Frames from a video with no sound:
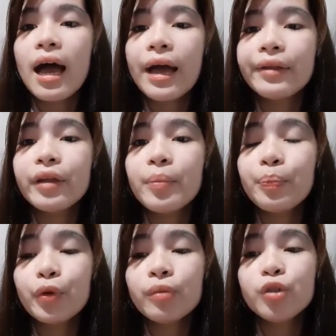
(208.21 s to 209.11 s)
And
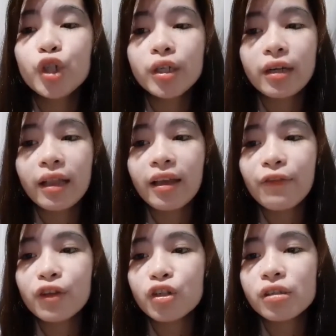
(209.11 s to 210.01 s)
improve general
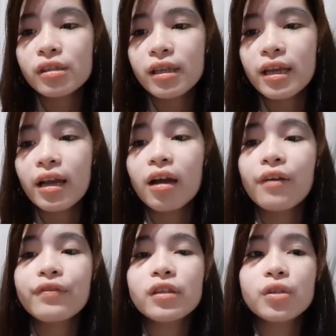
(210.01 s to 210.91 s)
efficiency
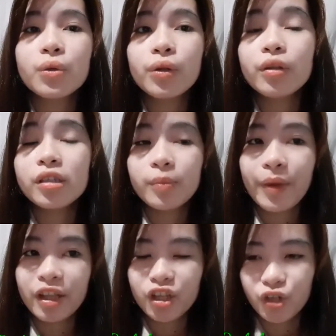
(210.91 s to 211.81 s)
of the school
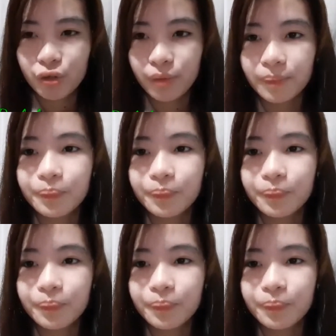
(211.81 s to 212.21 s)
expenditure.